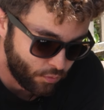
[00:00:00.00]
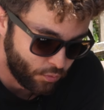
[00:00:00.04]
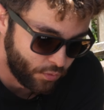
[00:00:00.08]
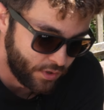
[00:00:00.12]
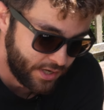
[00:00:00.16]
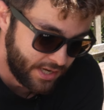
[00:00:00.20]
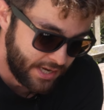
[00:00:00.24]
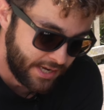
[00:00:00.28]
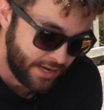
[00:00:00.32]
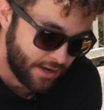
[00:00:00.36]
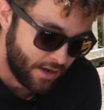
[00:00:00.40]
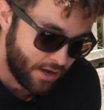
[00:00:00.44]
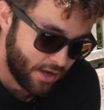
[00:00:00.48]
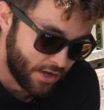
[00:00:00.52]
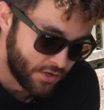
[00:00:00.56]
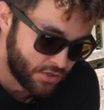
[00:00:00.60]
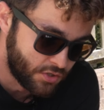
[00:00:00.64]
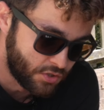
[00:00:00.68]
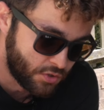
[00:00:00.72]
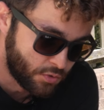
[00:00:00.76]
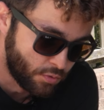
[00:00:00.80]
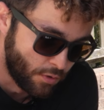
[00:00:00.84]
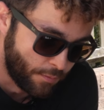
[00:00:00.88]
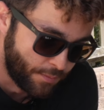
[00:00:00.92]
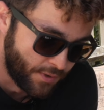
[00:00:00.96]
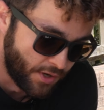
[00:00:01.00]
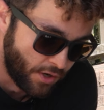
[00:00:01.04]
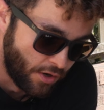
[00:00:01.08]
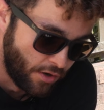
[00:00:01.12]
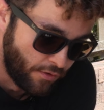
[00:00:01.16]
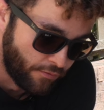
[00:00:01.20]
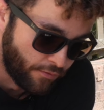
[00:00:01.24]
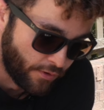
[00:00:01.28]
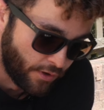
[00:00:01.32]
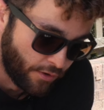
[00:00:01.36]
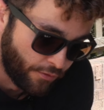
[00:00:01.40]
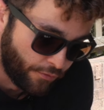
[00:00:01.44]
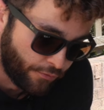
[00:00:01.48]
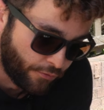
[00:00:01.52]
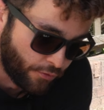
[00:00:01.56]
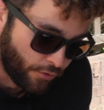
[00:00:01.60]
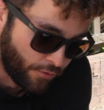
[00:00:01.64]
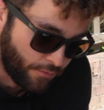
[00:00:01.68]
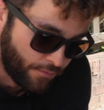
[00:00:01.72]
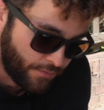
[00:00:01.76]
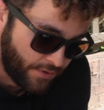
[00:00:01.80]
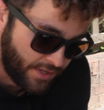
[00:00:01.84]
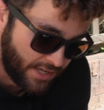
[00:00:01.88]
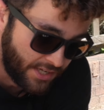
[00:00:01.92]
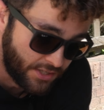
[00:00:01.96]
we are swapping over
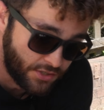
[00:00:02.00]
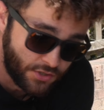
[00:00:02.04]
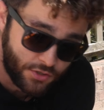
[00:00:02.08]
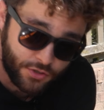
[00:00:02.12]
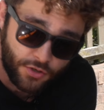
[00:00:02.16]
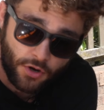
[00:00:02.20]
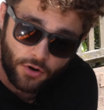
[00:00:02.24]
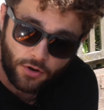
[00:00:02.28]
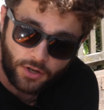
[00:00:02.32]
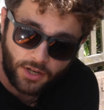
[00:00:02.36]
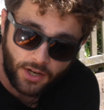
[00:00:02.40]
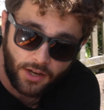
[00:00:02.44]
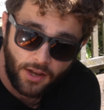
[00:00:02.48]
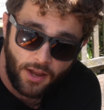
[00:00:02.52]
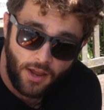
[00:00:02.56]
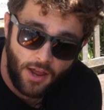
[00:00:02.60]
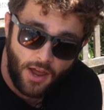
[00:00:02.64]
from the stock